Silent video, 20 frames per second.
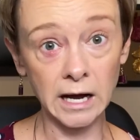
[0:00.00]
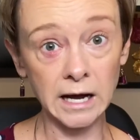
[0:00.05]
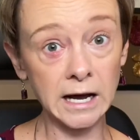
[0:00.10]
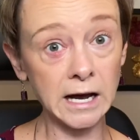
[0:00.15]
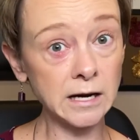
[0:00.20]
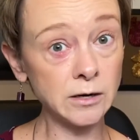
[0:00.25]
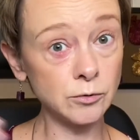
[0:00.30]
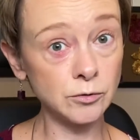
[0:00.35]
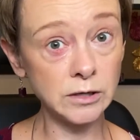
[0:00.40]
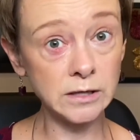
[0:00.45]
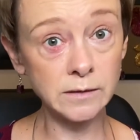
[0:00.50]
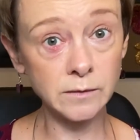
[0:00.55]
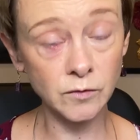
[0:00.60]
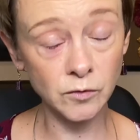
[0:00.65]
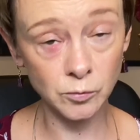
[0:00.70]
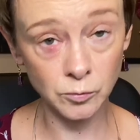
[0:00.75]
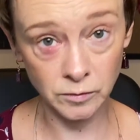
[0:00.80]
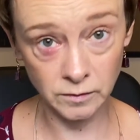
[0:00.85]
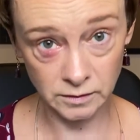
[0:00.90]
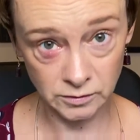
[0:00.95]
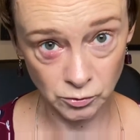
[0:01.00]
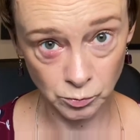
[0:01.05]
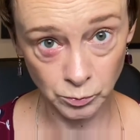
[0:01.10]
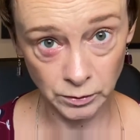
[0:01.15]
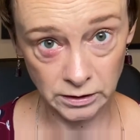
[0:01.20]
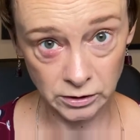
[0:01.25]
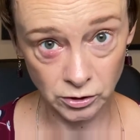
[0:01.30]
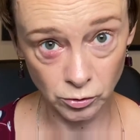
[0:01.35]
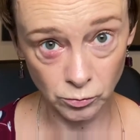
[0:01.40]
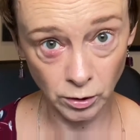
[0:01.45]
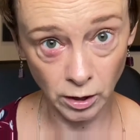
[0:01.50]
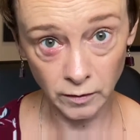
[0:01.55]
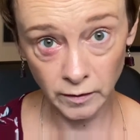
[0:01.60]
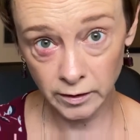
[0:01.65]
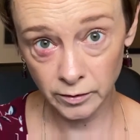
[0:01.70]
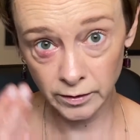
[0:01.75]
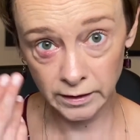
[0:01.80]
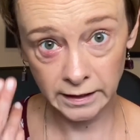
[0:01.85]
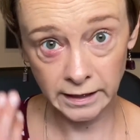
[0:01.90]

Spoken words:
I don't need this week, you all. I already